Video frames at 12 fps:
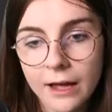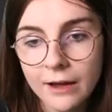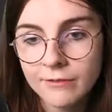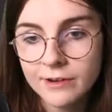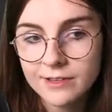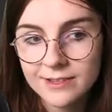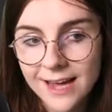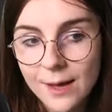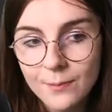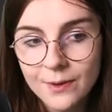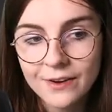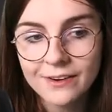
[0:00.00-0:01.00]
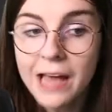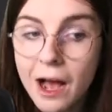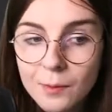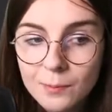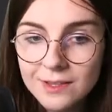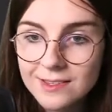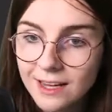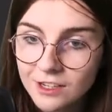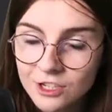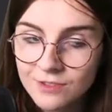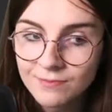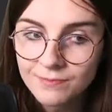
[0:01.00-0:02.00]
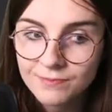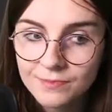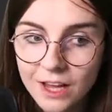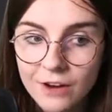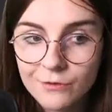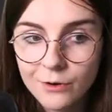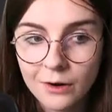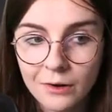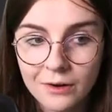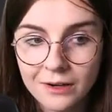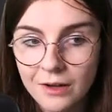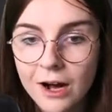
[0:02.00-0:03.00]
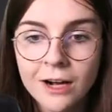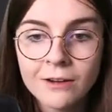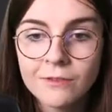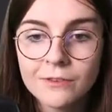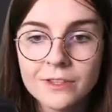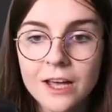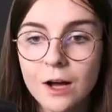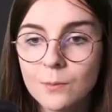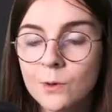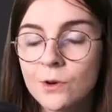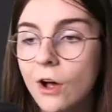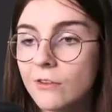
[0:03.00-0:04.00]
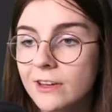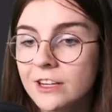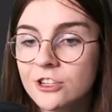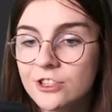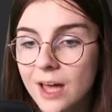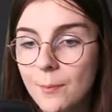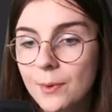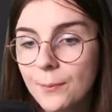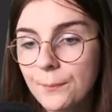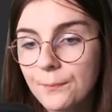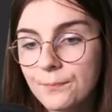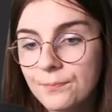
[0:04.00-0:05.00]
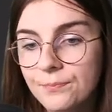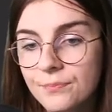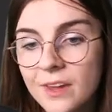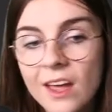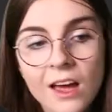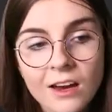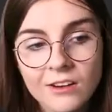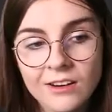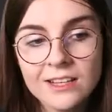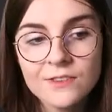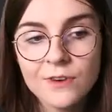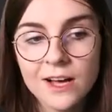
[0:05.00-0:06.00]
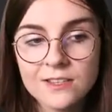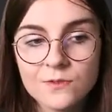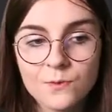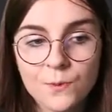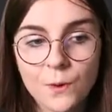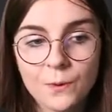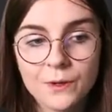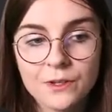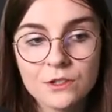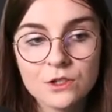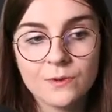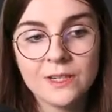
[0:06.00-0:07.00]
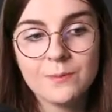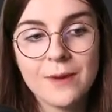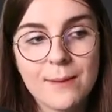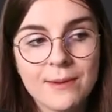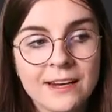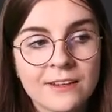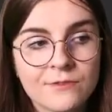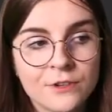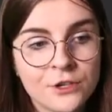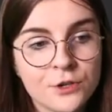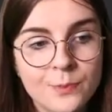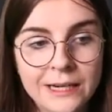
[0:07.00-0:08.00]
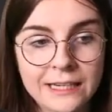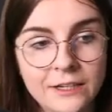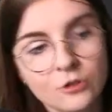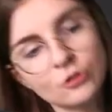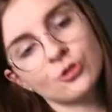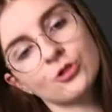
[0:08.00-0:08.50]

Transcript: every step here in the output section and follow along with the output of each step. Now let's fast forward to when the pipeline has finished building.